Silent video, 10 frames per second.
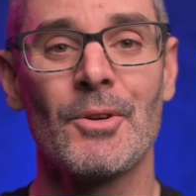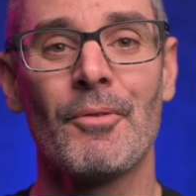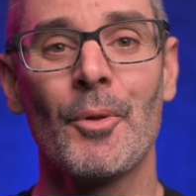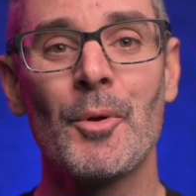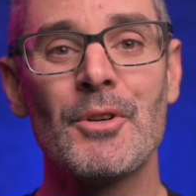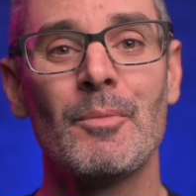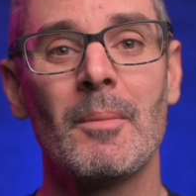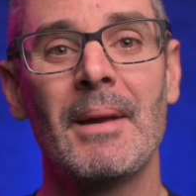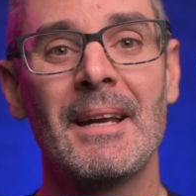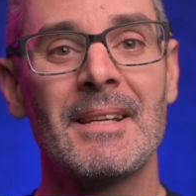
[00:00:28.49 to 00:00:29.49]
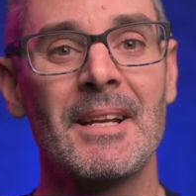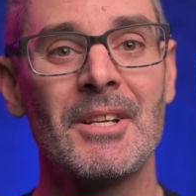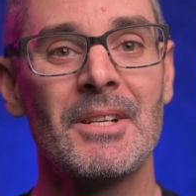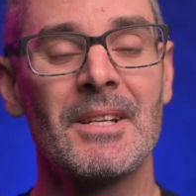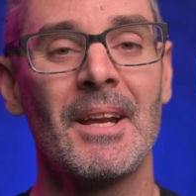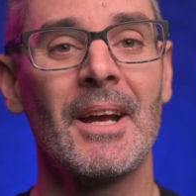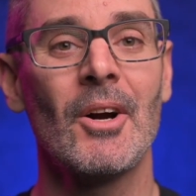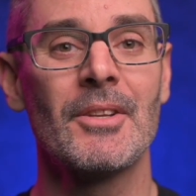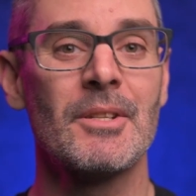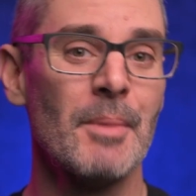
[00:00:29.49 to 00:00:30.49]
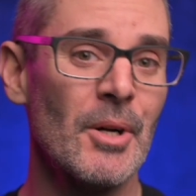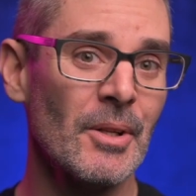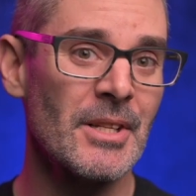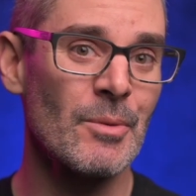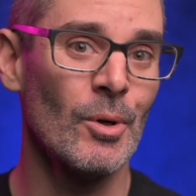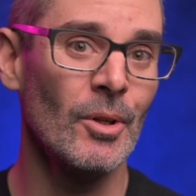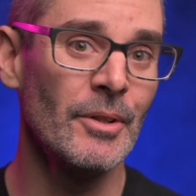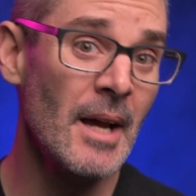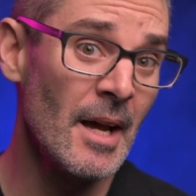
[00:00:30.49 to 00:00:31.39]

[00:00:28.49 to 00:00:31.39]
for those of you who've been paying attention to Nikon's mirrorless world,